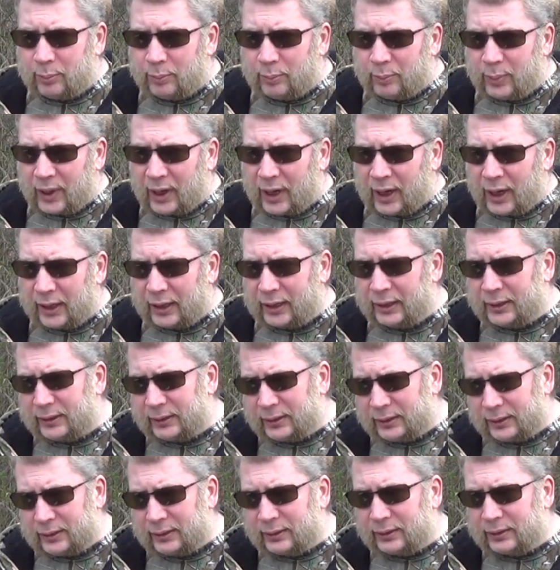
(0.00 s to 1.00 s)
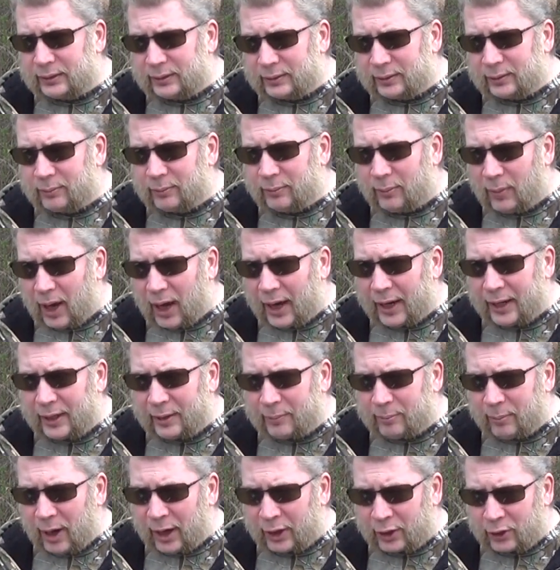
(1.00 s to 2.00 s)
But
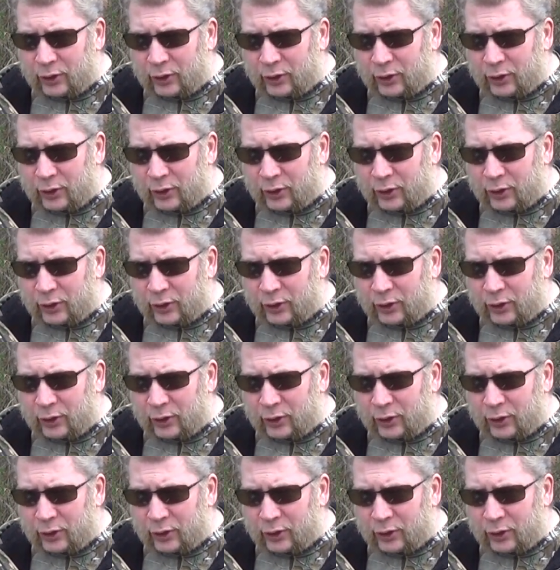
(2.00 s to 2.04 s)
my